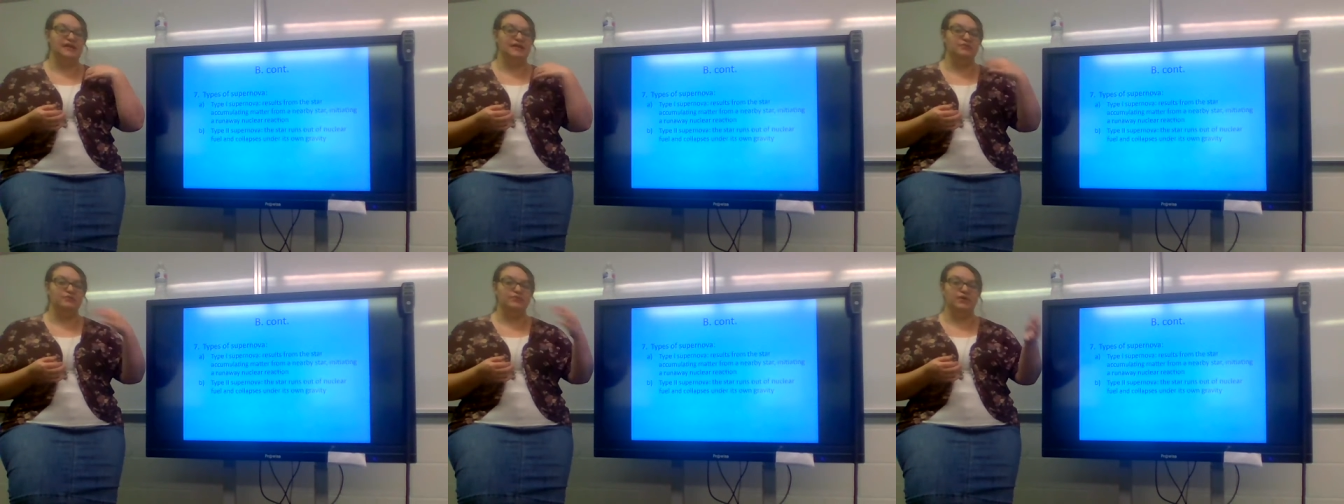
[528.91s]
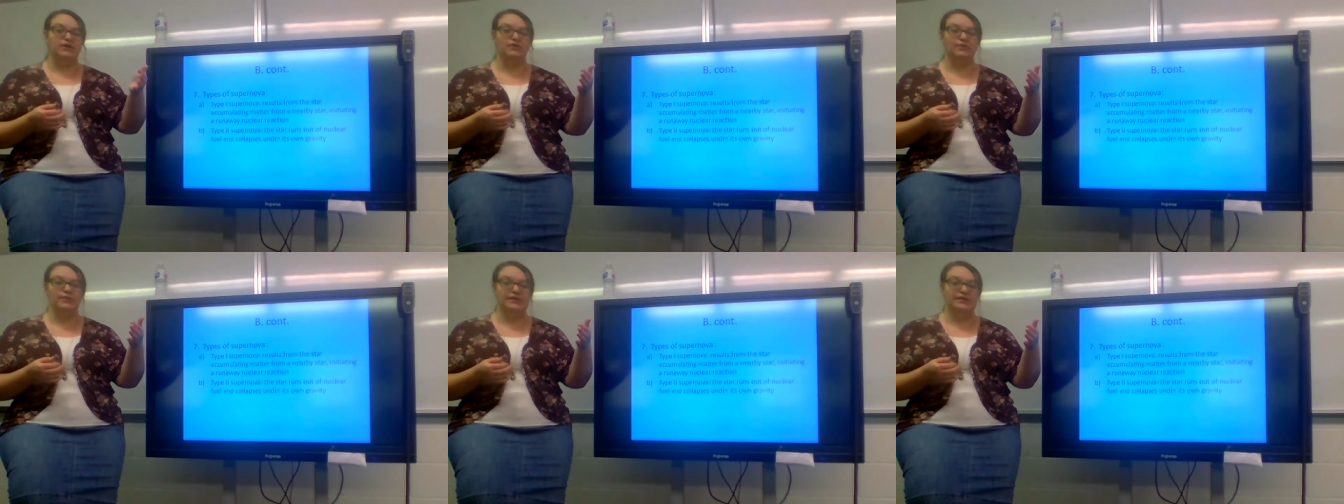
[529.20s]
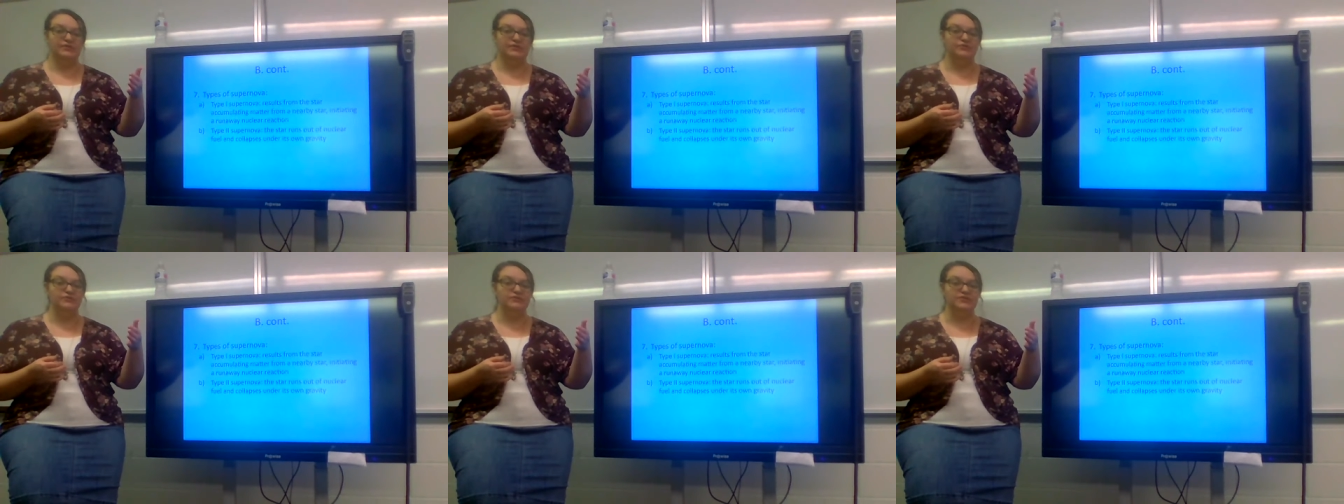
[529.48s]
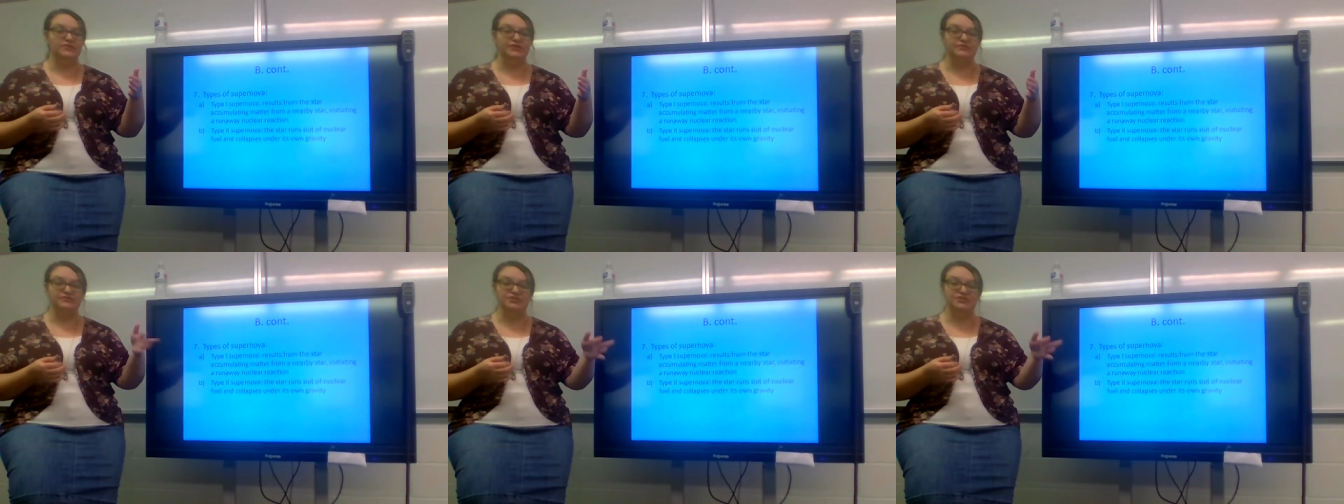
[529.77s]
a runaway
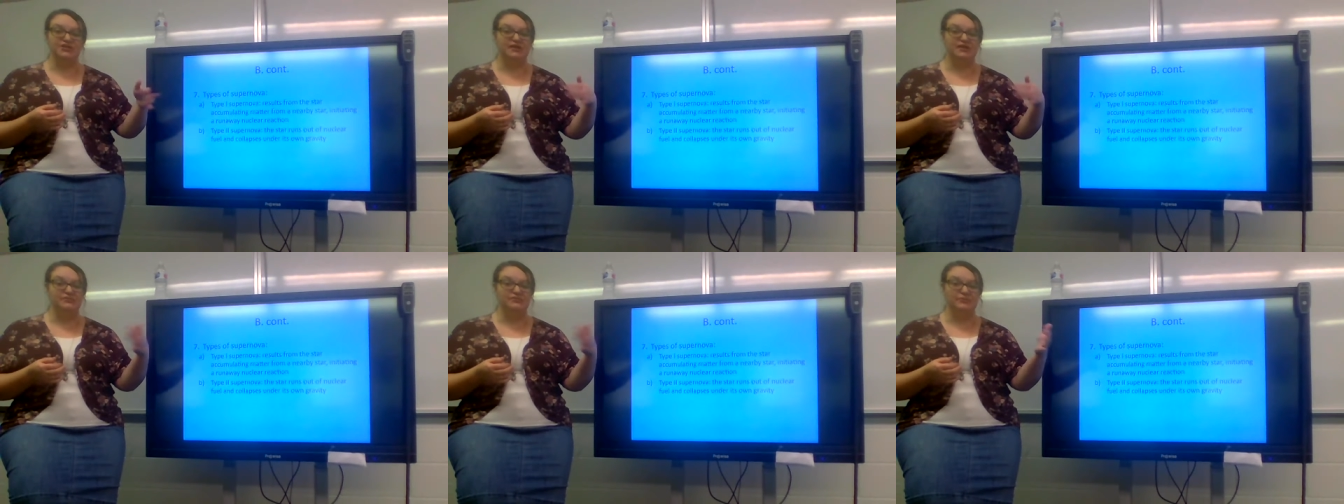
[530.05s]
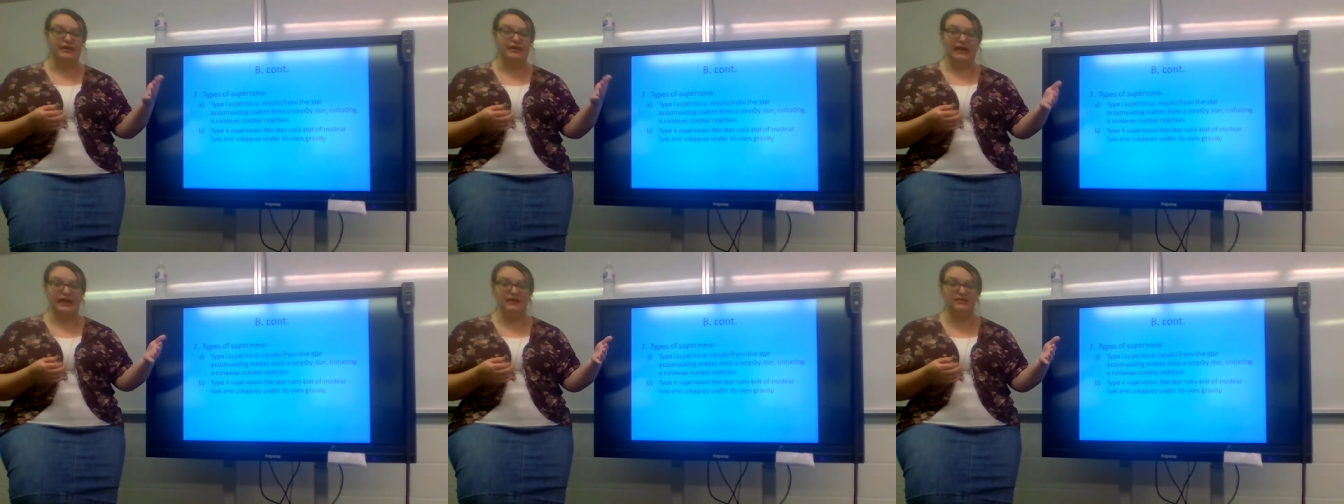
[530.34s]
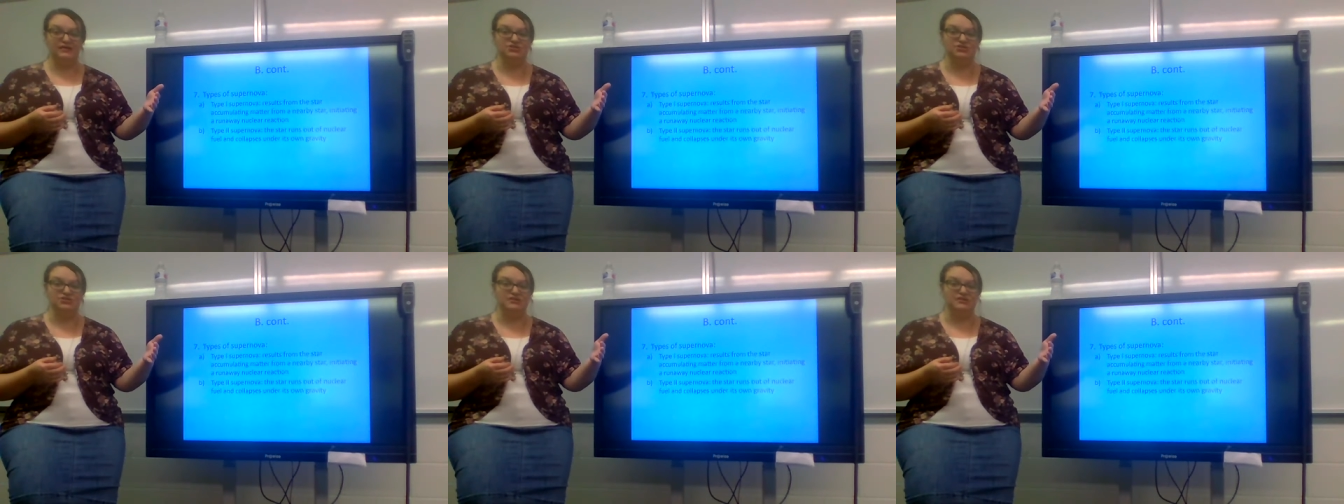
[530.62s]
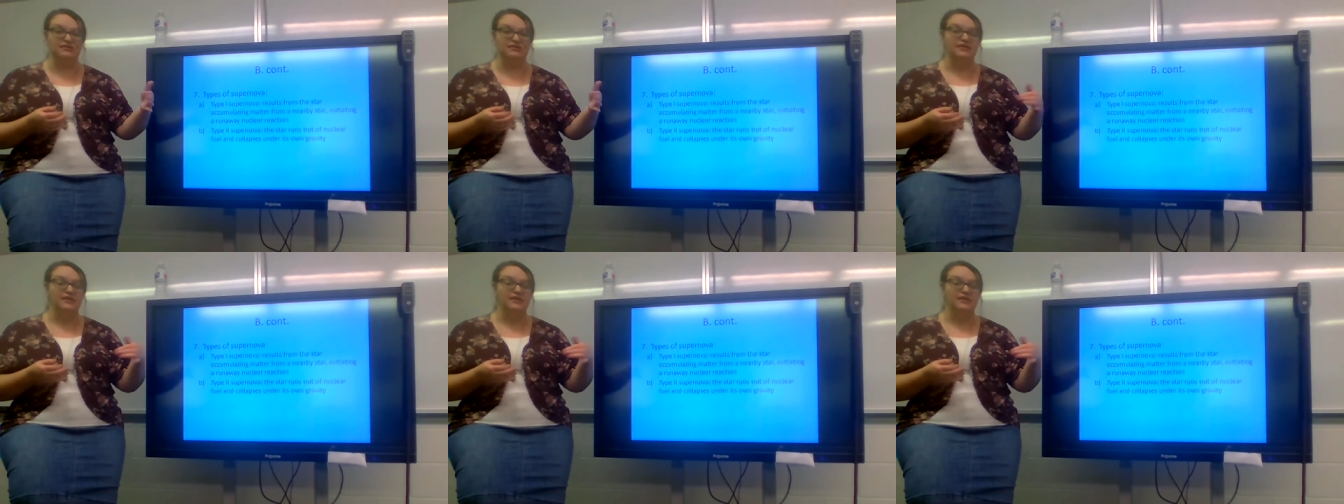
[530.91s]
nuclear chain reaction